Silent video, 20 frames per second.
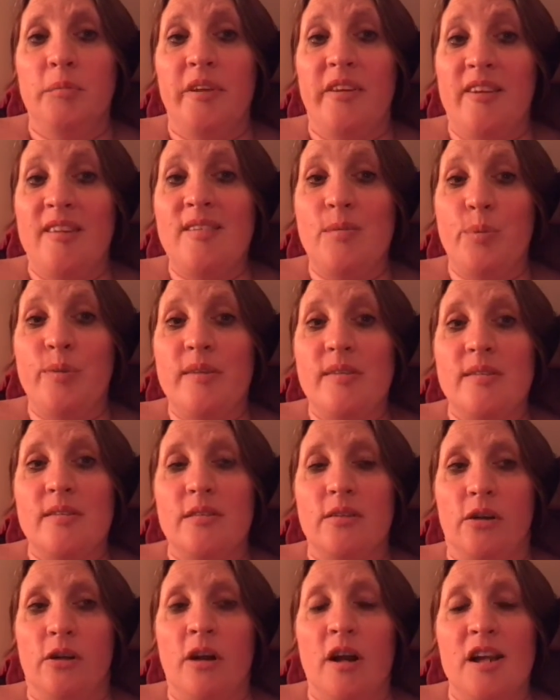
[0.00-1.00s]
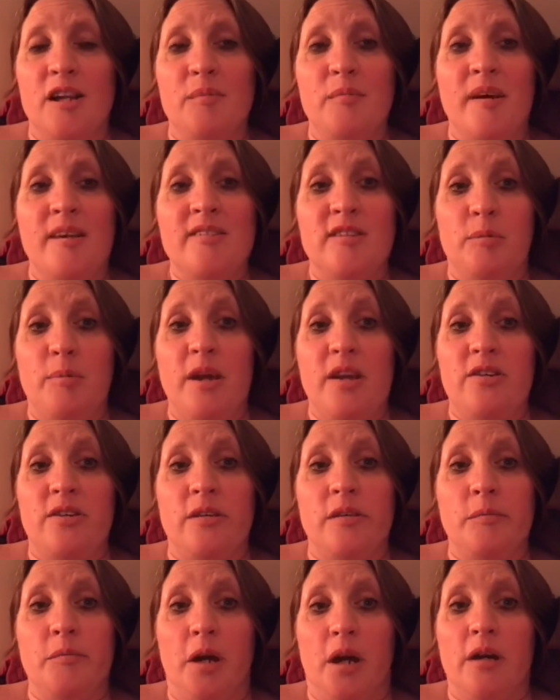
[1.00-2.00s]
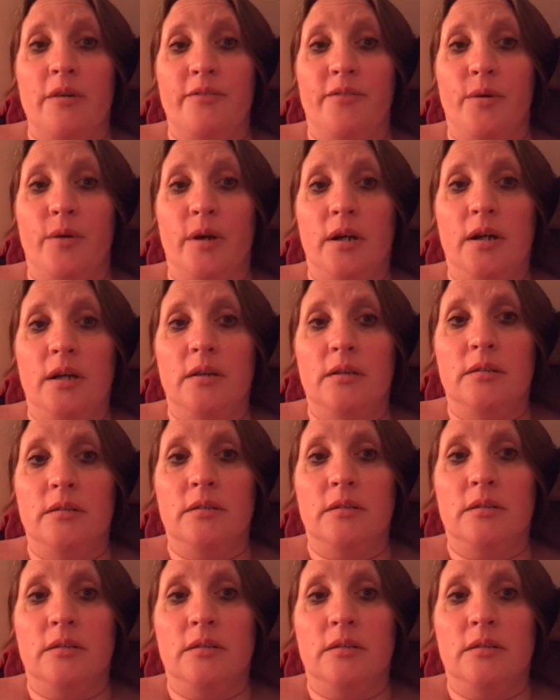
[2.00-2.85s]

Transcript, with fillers: But this was Chronic Masturbation Part 4.